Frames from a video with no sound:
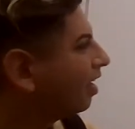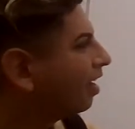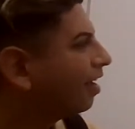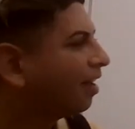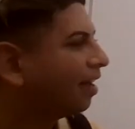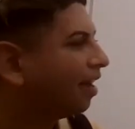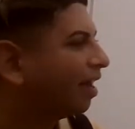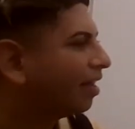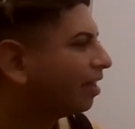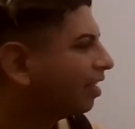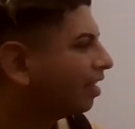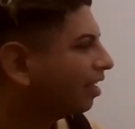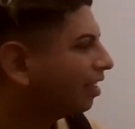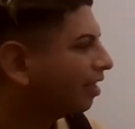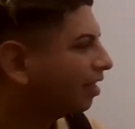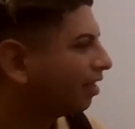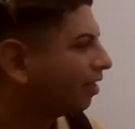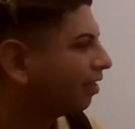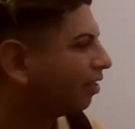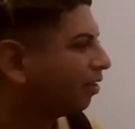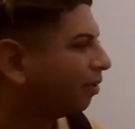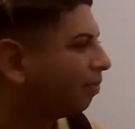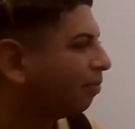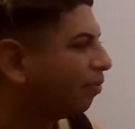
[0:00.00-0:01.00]
yeah, I think
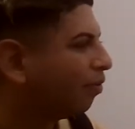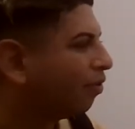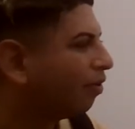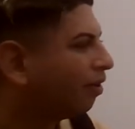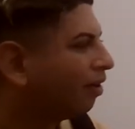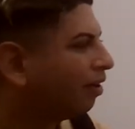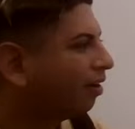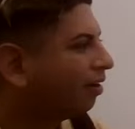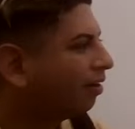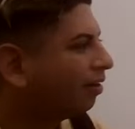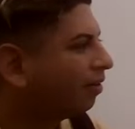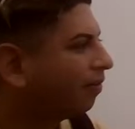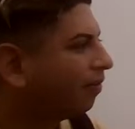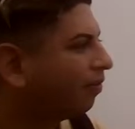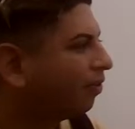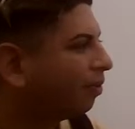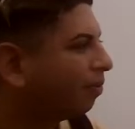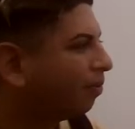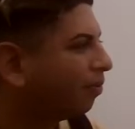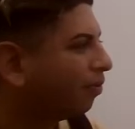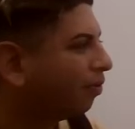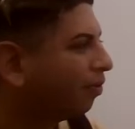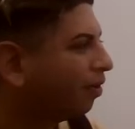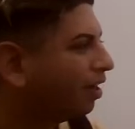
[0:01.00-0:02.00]
the
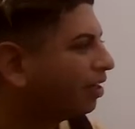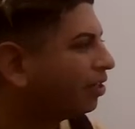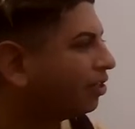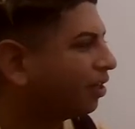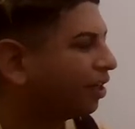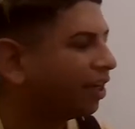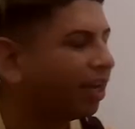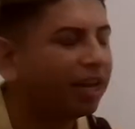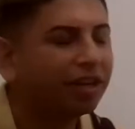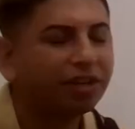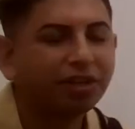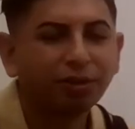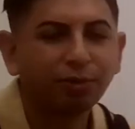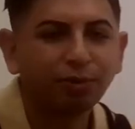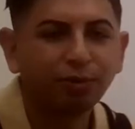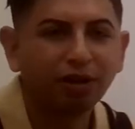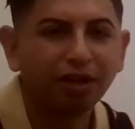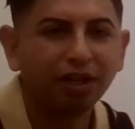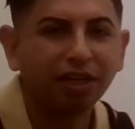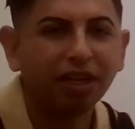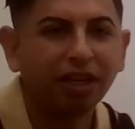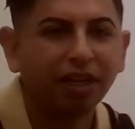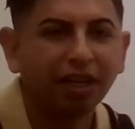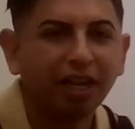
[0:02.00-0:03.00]
more education
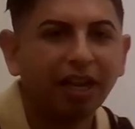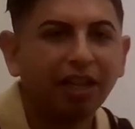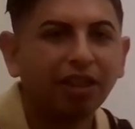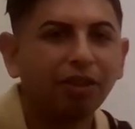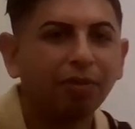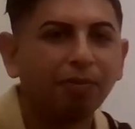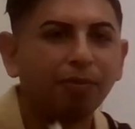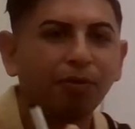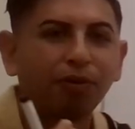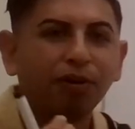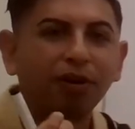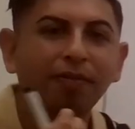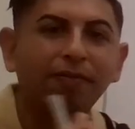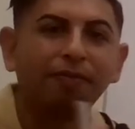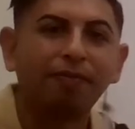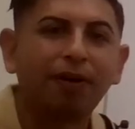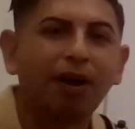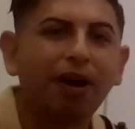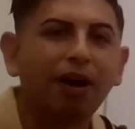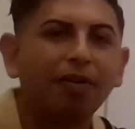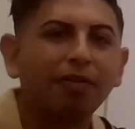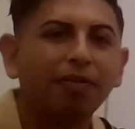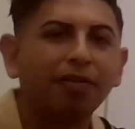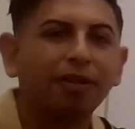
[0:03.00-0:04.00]
one can get, and the more
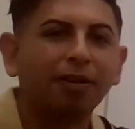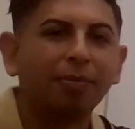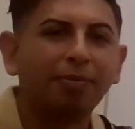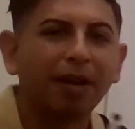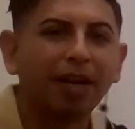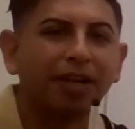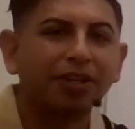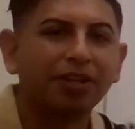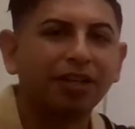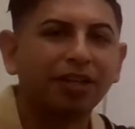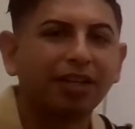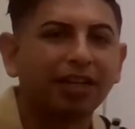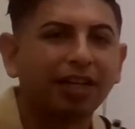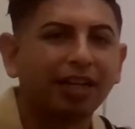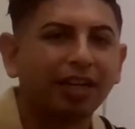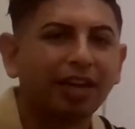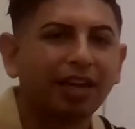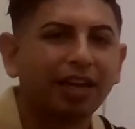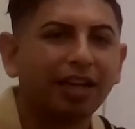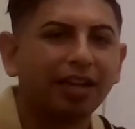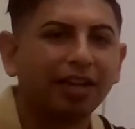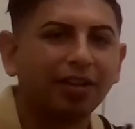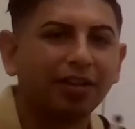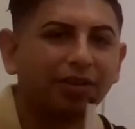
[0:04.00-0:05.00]
involved the patient can
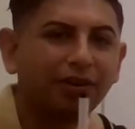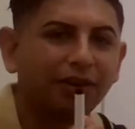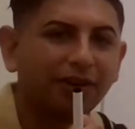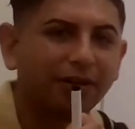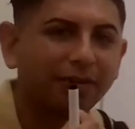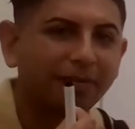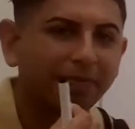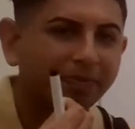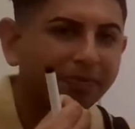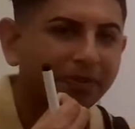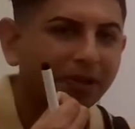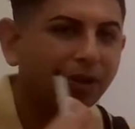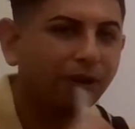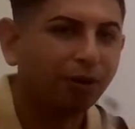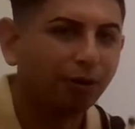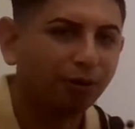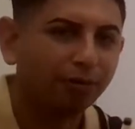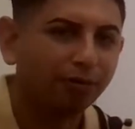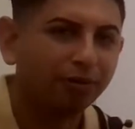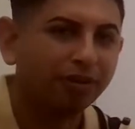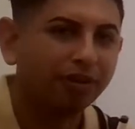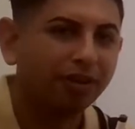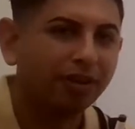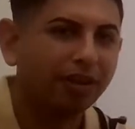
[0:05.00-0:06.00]
get in their
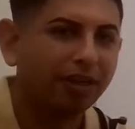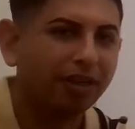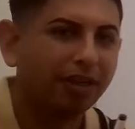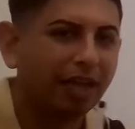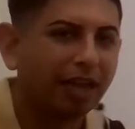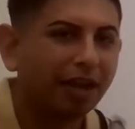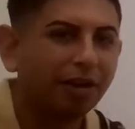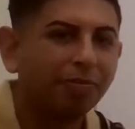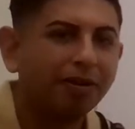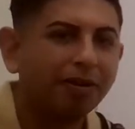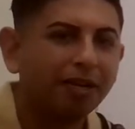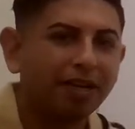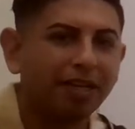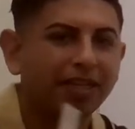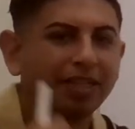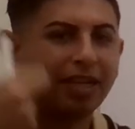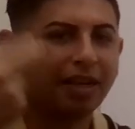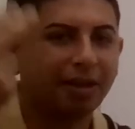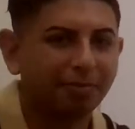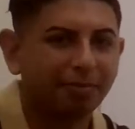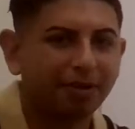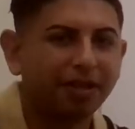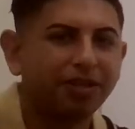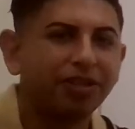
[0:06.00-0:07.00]
own ailment, as
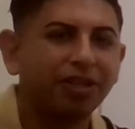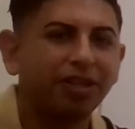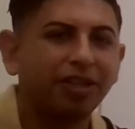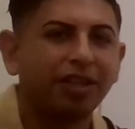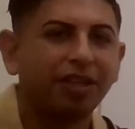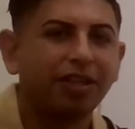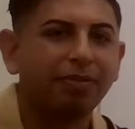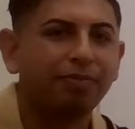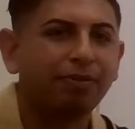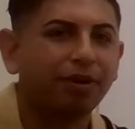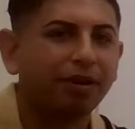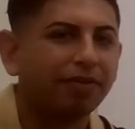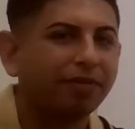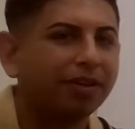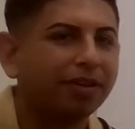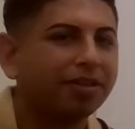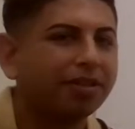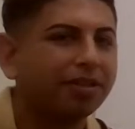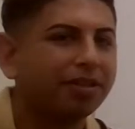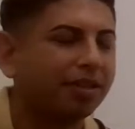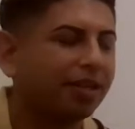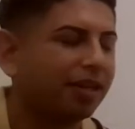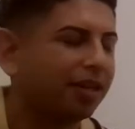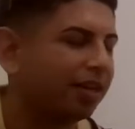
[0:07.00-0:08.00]
I mentioned in the
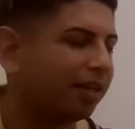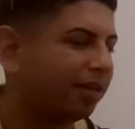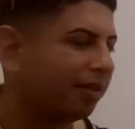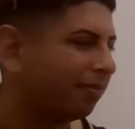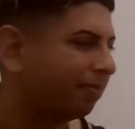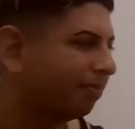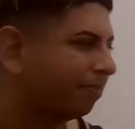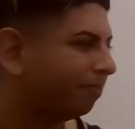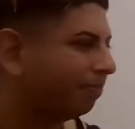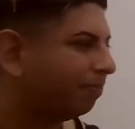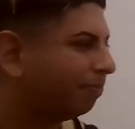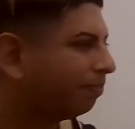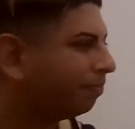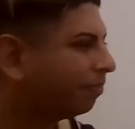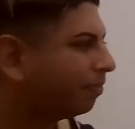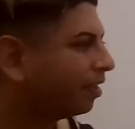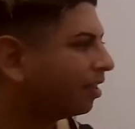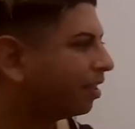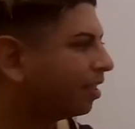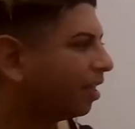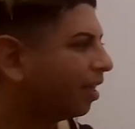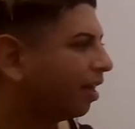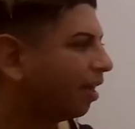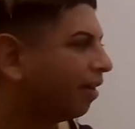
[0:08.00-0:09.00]
previous
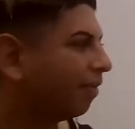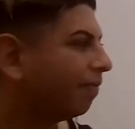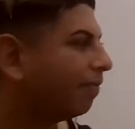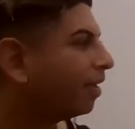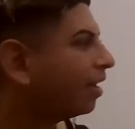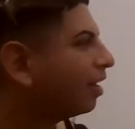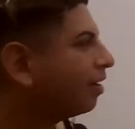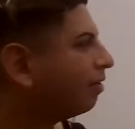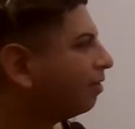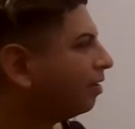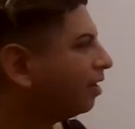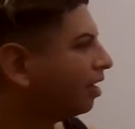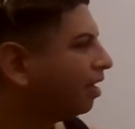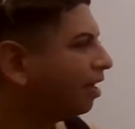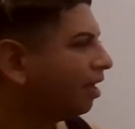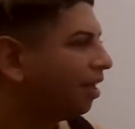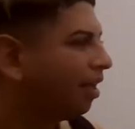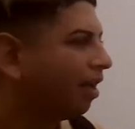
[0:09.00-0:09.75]
video,